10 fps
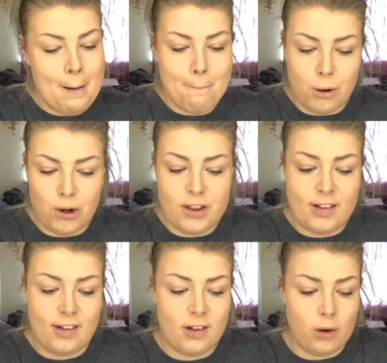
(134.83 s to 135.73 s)
But this
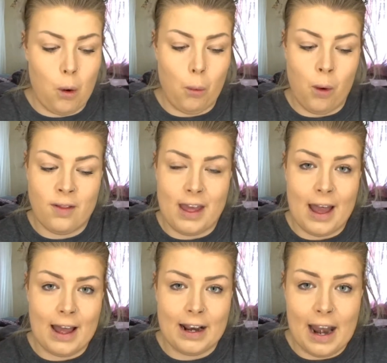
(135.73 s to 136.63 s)
is what they
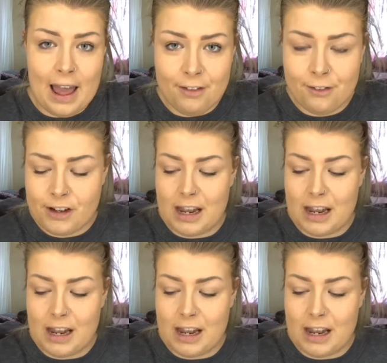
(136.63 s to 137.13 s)
had left.